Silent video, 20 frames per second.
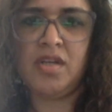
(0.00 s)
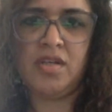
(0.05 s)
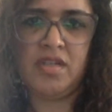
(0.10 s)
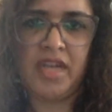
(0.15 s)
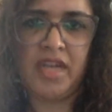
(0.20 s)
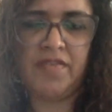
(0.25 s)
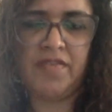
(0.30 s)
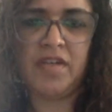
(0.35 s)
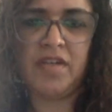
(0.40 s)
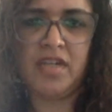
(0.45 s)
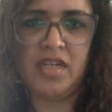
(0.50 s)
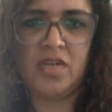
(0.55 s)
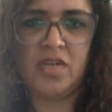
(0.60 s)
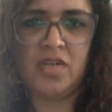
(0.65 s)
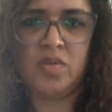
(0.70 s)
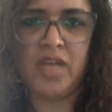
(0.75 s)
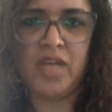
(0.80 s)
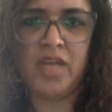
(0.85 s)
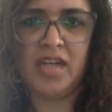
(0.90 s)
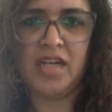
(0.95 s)
definitely
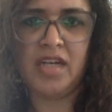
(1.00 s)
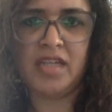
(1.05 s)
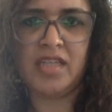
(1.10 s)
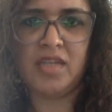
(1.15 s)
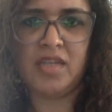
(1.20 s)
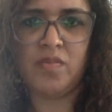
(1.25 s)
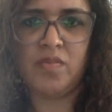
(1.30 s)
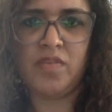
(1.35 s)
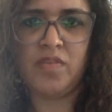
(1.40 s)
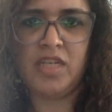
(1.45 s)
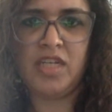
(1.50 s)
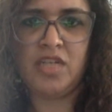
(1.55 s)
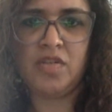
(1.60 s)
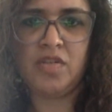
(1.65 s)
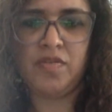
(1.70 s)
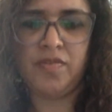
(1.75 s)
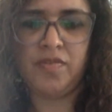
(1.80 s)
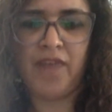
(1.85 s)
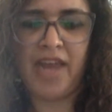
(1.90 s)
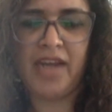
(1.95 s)
do that. I think we need
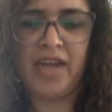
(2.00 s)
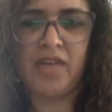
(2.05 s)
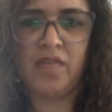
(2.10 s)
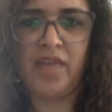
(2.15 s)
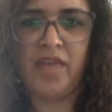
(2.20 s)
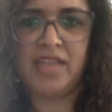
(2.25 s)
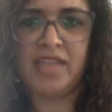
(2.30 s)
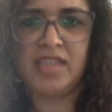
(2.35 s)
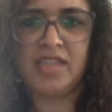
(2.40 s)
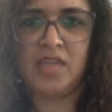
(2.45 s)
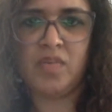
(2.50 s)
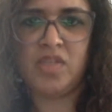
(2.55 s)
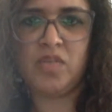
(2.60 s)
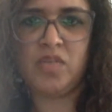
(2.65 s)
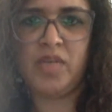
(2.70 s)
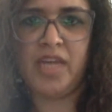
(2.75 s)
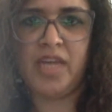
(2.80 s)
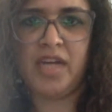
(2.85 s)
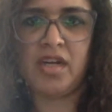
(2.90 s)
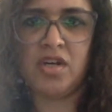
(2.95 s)
to find ways in which
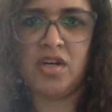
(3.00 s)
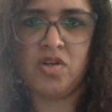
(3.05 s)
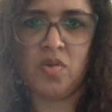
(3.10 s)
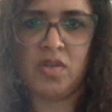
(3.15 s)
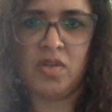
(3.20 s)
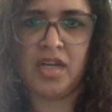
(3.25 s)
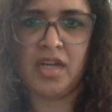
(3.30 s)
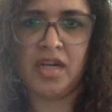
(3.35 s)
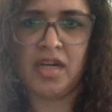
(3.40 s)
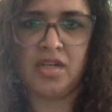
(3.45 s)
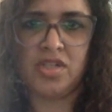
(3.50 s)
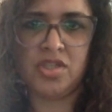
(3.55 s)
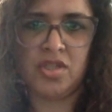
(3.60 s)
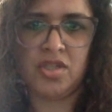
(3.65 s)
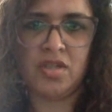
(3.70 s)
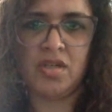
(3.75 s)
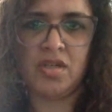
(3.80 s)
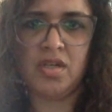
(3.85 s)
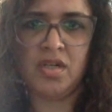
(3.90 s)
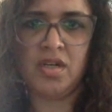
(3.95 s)
we can control the
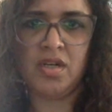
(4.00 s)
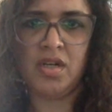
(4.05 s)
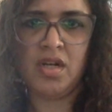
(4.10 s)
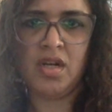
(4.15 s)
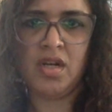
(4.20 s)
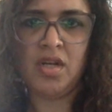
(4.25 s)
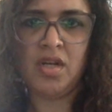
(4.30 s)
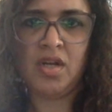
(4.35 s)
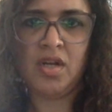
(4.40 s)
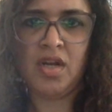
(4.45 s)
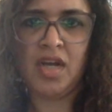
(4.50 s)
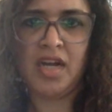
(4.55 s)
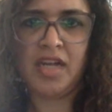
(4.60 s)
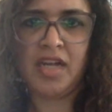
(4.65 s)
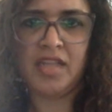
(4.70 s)
condition, and I